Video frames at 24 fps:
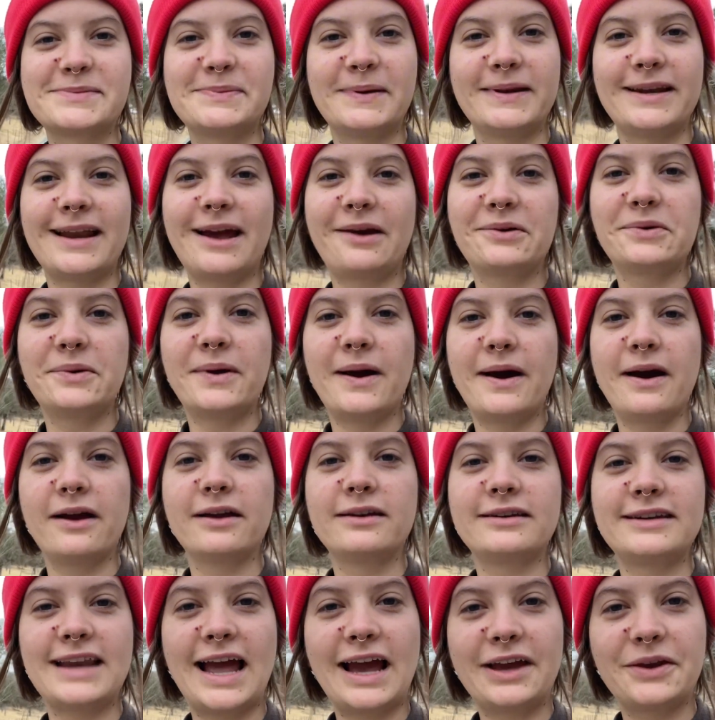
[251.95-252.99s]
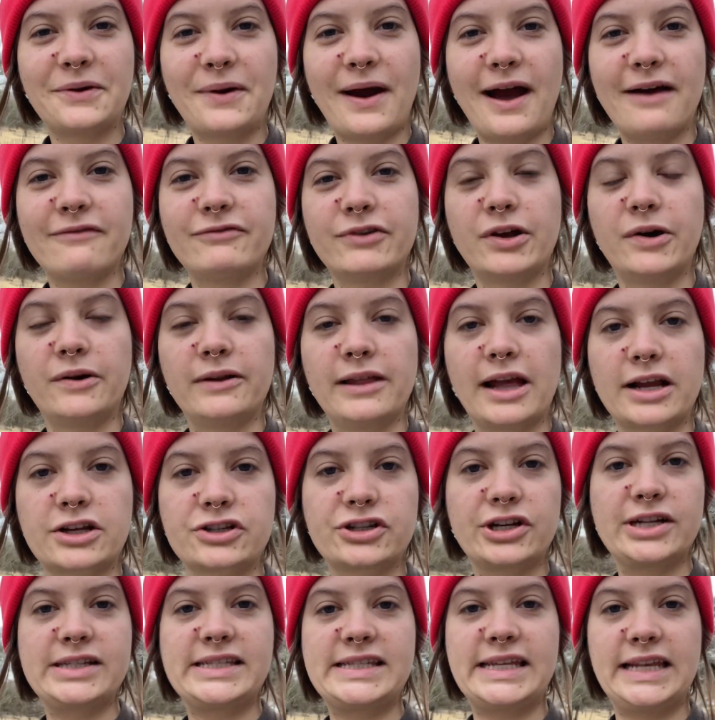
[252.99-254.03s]
but now you have no
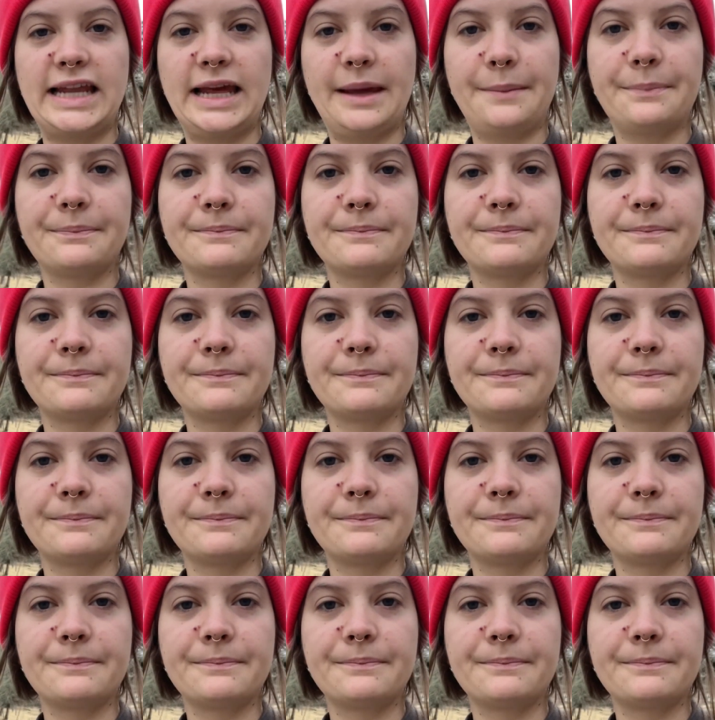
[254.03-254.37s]
electricity.